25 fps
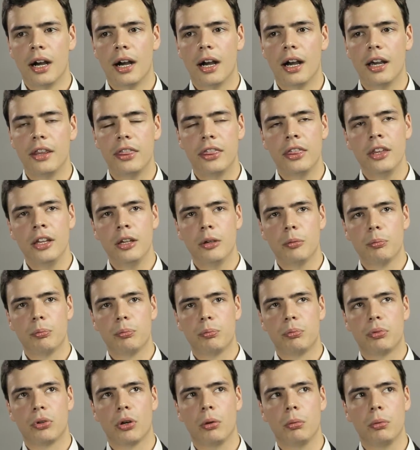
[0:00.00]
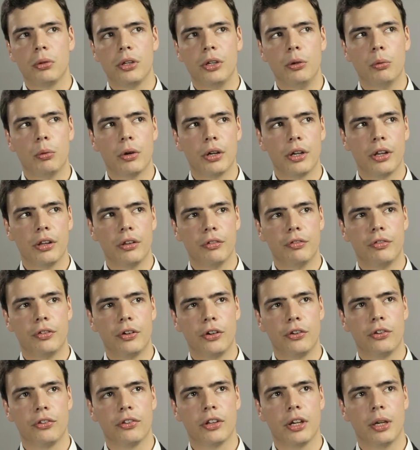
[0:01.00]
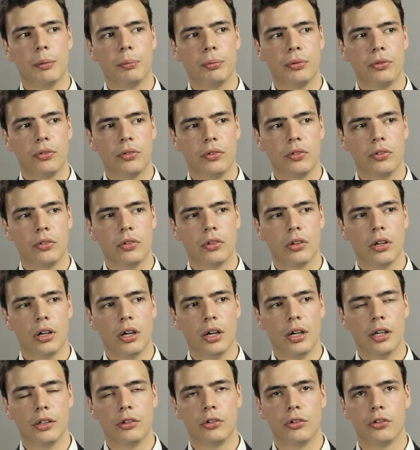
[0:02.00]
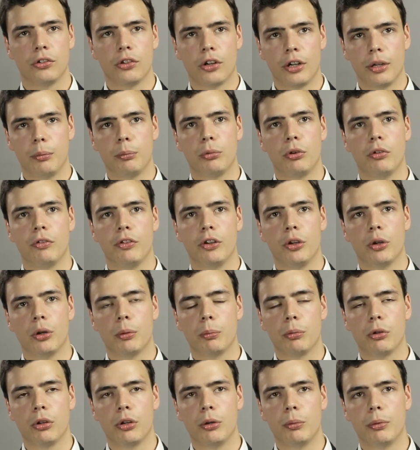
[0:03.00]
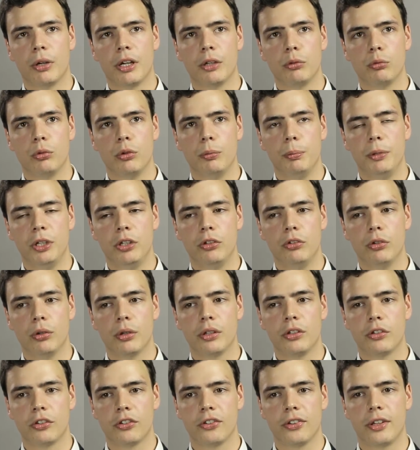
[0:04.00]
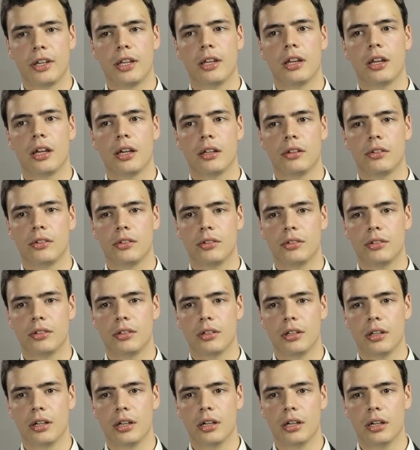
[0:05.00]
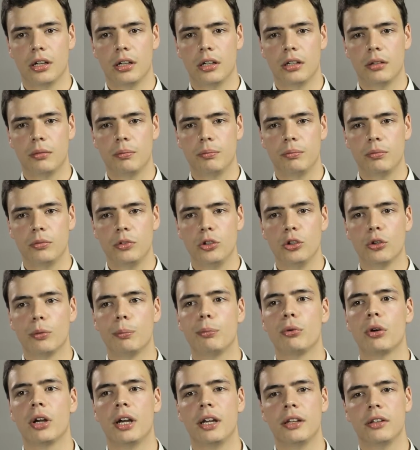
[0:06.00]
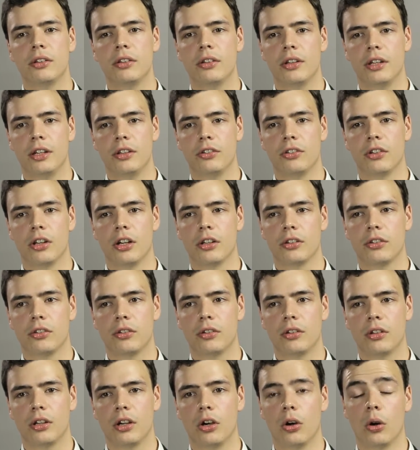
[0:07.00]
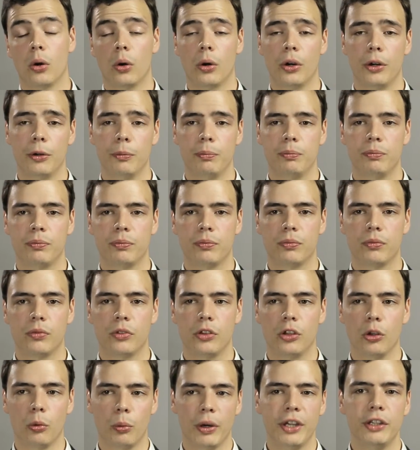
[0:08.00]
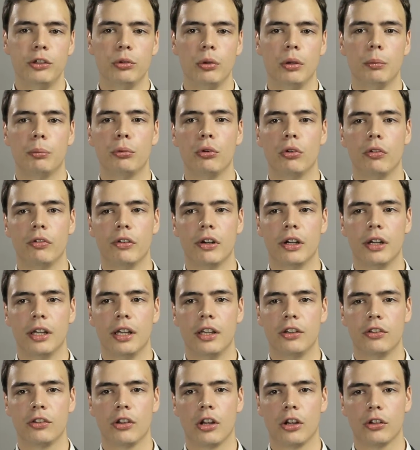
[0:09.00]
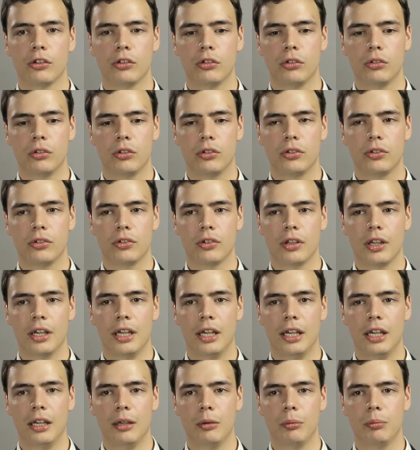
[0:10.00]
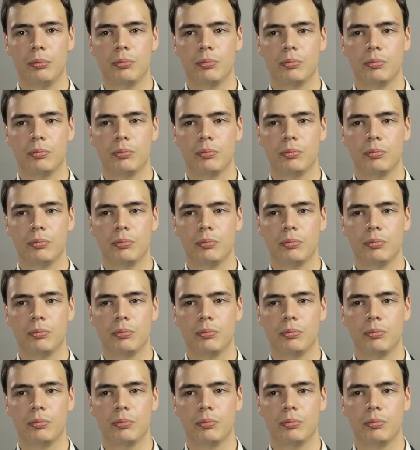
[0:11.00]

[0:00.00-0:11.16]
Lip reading: I think probably one of the first steps to start improving your employer brand would be to understand that your brand is not, or the way to improve it is not a